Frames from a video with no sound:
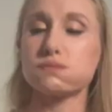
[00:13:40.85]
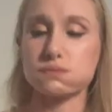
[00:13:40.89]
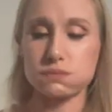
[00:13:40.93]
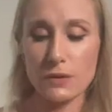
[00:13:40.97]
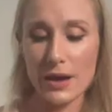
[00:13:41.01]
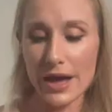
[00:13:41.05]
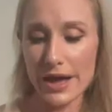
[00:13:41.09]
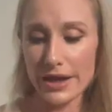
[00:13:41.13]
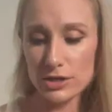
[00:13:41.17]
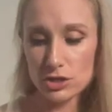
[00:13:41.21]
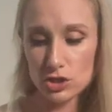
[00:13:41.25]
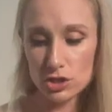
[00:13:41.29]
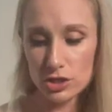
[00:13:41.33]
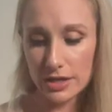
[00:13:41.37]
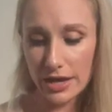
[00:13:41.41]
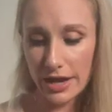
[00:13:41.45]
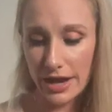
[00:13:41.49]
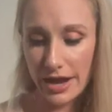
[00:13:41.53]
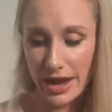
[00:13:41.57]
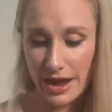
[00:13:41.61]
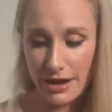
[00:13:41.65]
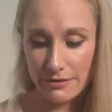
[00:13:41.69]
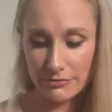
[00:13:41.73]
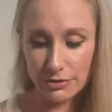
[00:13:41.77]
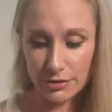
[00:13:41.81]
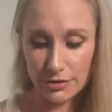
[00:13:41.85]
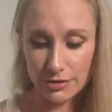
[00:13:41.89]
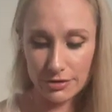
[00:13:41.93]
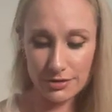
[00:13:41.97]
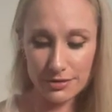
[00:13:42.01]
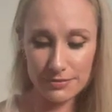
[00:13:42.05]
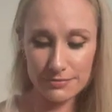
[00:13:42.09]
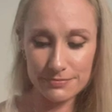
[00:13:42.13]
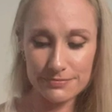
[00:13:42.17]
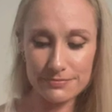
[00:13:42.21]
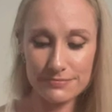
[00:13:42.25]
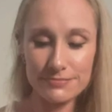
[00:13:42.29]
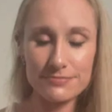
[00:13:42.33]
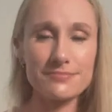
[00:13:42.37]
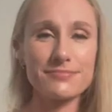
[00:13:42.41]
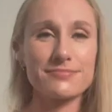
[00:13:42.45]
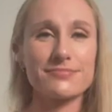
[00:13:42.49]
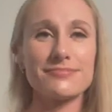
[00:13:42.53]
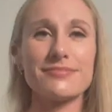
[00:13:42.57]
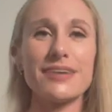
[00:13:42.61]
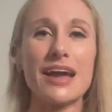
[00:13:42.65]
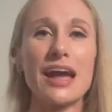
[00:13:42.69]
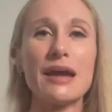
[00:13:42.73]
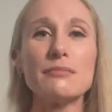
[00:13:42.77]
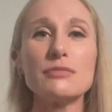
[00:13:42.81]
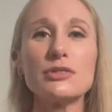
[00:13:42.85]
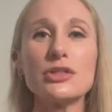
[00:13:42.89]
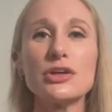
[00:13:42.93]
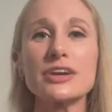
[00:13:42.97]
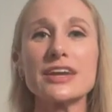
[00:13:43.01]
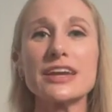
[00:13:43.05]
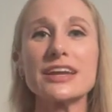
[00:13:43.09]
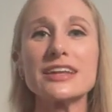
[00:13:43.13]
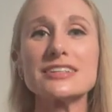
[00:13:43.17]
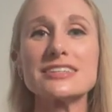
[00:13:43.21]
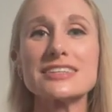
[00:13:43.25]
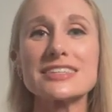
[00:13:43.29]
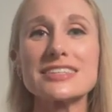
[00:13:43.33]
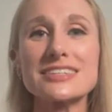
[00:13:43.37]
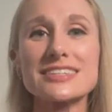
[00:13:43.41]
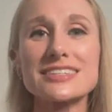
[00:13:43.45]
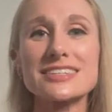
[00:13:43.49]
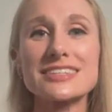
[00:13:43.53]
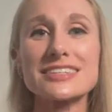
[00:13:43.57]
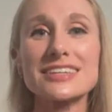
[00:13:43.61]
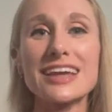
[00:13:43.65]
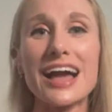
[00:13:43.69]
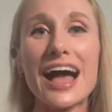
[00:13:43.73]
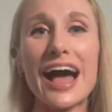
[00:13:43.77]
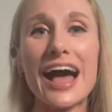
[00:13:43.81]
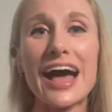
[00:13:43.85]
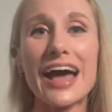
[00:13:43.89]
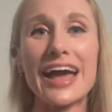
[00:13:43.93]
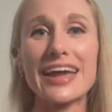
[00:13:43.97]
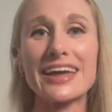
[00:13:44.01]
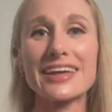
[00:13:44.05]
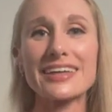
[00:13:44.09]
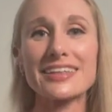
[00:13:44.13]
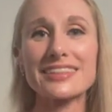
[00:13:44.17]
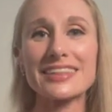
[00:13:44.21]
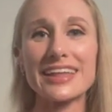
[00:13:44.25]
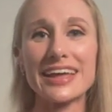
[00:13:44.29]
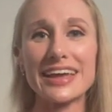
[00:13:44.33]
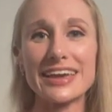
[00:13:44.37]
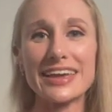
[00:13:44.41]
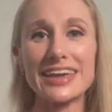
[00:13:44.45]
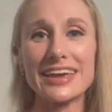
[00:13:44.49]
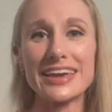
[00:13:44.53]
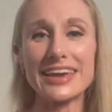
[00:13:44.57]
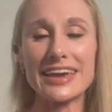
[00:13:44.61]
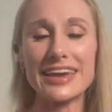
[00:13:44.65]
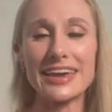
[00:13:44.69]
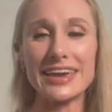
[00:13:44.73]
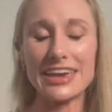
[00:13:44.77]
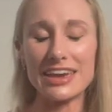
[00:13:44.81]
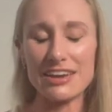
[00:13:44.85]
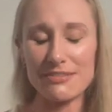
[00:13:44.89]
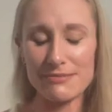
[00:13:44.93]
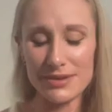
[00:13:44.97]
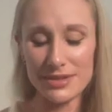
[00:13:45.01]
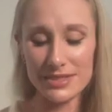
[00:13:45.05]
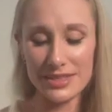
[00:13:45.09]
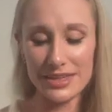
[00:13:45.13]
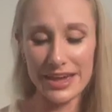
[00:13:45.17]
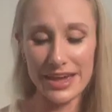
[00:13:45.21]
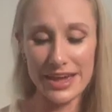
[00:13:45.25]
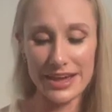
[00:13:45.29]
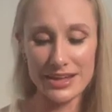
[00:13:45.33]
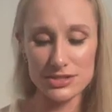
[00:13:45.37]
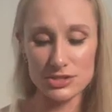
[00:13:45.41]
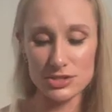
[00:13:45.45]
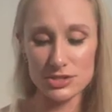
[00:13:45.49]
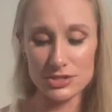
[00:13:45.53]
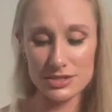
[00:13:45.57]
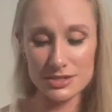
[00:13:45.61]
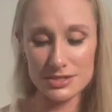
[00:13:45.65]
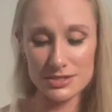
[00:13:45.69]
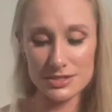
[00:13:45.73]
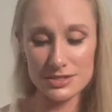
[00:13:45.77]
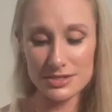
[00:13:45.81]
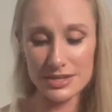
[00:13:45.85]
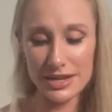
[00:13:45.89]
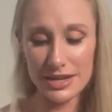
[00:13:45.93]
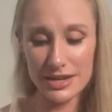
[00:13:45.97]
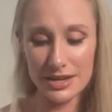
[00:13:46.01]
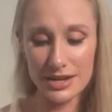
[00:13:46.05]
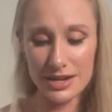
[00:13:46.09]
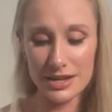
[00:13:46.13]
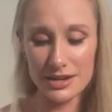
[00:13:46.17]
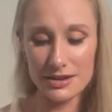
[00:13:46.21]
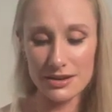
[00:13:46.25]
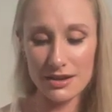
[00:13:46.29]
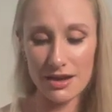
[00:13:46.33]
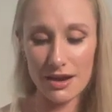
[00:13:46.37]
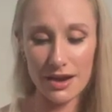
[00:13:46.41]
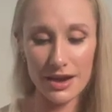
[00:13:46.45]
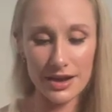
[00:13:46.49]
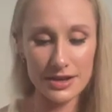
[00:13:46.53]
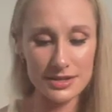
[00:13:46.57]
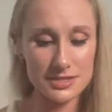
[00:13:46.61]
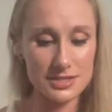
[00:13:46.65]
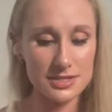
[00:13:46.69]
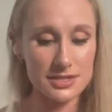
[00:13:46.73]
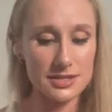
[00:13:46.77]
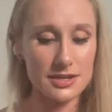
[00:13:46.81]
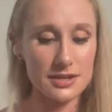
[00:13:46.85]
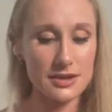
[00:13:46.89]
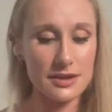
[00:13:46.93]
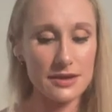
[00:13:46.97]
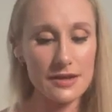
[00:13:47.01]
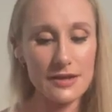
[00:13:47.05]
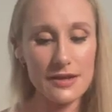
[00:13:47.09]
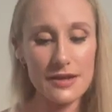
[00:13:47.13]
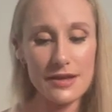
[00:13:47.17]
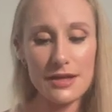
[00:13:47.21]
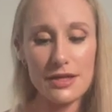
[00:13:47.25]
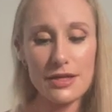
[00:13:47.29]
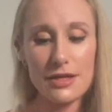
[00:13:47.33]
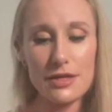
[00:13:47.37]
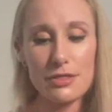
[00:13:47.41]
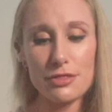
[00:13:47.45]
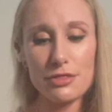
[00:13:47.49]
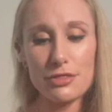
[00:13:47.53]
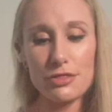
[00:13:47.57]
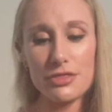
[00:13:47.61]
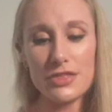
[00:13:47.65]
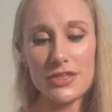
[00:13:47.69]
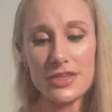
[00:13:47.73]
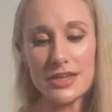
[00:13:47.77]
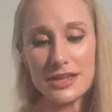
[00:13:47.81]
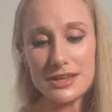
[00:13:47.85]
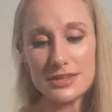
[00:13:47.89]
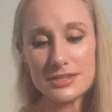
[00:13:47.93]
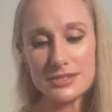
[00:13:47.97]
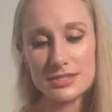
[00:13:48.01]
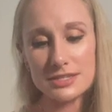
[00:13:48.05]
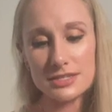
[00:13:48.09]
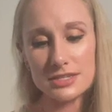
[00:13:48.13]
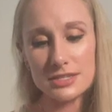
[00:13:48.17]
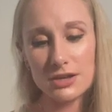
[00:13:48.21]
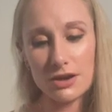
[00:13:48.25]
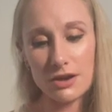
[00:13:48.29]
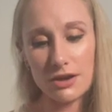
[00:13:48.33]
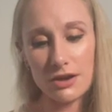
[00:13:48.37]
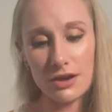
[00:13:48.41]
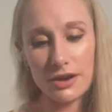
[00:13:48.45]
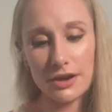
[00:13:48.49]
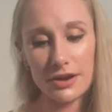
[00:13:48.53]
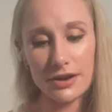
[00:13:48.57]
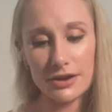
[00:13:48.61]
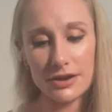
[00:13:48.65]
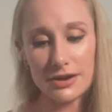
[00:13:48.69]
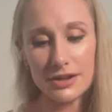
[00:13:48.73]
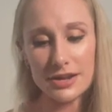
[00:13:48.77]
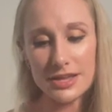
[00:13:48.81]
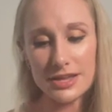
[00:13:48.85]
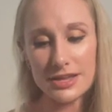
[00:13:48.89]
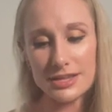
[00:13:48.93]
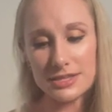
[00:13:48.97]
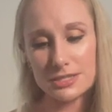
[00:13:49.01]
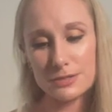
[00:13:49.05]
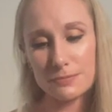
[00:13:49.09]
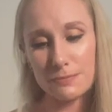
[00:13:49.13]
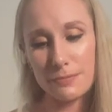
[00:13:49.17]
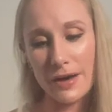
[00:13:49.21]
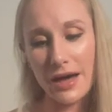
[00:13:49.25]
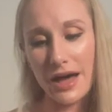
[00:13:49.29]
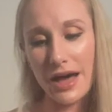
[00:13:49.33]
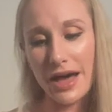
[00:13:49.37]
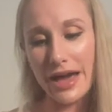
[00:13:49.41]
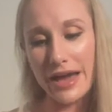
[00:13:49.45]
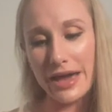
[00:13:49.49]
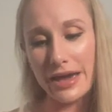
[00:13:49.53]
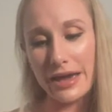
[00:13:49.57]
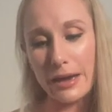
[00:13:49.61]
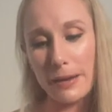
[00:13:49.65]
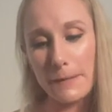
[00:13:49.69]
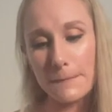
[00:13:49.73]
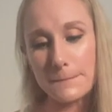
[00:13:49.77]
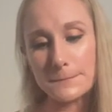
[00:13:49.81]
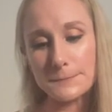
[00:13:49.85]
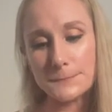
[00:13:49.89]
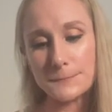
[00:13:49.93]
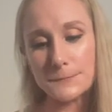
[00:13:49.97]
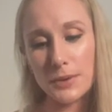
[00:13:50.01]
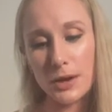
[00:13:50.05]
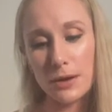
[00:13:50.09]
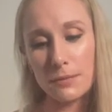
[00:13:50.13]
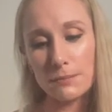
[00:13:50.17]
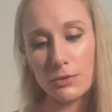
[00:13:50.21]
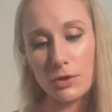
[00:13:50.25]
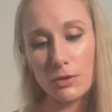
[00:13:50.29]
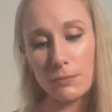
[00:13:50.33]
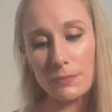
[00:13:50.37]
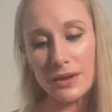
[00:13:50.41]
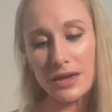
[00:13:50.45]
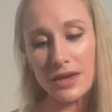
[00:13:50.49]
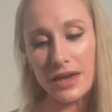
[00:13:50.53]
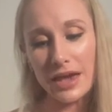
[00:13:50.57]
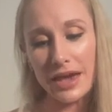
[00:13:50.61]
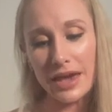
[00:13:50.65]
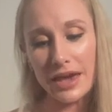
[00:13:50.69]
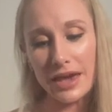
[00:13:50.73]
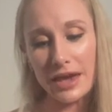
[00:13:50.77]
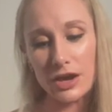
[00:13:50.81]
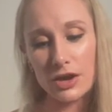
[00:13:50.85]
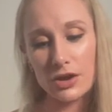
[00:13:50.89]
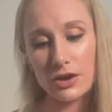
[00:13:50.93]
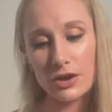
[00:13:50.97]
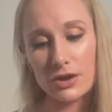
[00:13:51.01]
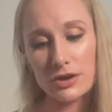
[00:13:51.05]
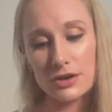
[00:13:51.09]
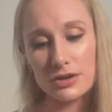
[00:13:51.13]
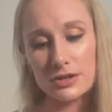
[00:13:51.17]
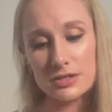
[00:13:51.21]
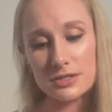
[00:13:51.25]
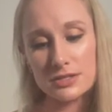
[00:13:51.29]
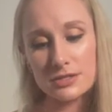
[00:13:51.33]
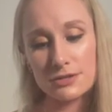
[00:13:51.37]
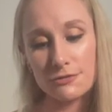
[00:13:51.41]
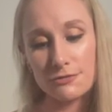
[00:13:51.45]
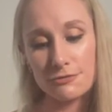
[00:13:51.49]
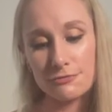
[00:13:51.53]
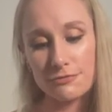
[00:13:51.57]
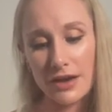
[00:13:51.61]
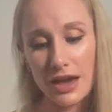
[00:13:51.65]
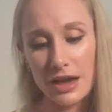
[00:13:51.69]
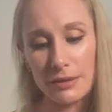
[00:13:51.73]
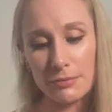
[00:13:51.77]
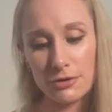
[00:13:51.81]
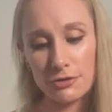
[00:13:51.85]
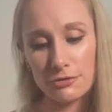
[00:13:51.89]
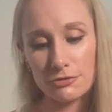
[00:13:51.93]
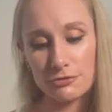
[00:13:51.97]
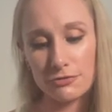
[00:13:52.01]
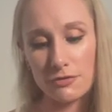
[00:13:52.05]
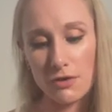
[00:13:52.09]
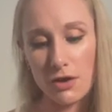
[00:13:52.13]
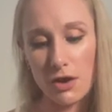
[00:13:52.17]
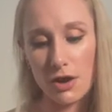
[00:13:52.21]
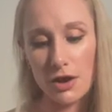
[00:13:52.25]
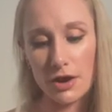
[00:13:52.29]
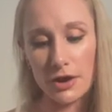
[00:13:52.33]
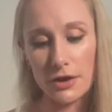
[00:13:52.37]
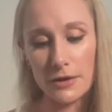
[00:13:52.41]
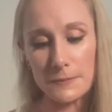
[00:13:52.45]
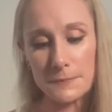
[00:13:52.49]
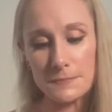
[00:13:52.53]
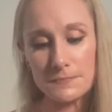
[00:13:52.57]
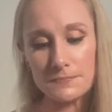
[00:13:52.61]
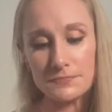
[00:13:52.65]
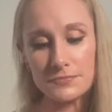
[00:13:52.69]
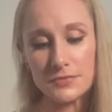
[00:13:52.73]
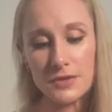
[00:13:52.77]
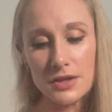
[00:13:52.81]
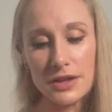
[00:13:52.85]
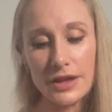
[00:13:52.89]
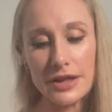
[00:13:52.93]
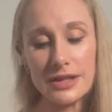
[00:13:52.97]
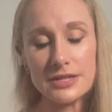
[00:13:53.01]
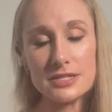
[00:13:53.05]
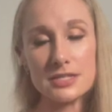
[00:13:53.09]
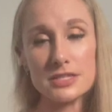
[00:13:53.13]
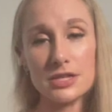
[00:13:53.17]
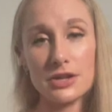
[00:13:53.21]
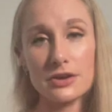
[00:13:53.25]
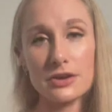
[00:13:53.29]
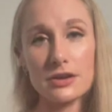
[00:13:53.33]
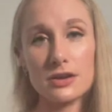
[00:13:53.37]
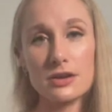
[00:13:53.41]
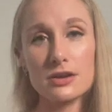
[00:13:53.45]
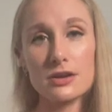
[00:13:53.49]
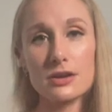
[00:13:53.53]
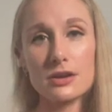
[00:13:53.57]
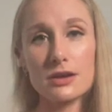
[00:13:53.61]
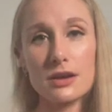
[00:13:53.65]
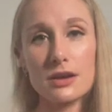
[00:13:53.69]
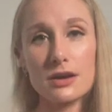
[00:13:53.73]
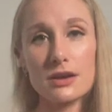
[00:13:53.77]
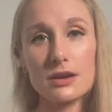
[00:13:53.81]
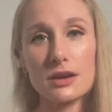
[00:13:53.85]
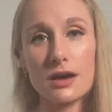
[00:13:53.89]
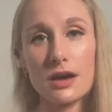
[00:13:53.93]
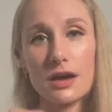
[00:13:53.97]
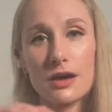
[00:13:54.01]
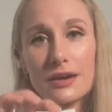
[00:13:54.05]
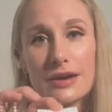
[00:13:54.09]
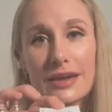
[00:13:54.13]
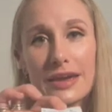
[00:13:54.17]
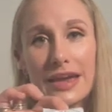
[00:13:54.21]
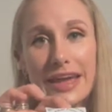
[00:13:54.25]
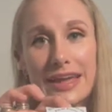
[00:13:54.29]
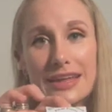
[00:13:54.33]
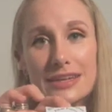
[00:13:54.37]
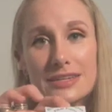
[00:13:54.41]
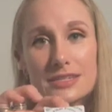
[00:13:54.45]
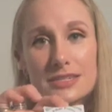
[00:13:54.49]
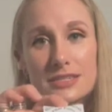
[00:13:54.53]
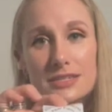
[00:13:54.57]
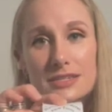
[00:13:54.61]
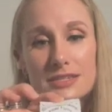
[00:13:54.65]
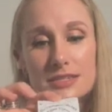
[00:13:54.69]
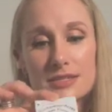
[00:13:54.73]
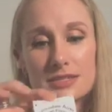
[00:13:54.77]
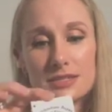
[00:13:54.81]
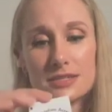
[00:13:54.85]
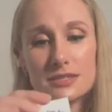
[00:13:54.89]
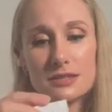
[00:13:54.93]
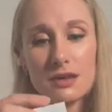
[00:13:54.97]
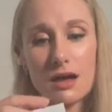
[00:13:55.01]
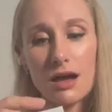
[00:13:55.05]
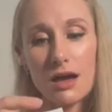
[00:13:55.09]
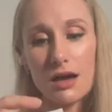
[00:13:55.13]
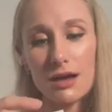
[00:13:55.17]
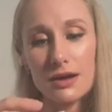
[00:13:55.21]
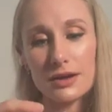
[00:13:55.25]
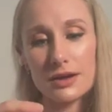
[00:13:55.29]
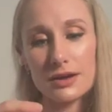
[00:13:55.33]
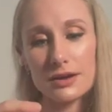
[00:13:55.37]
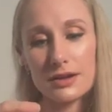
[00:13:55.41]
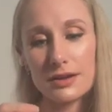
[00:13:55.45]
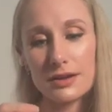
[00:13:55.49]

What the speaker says: actually I'm looking to the sky like it can give me the answers. It cannot. This yarn is by Bumblebee Acres Fiber Farm. It's their Coquette sock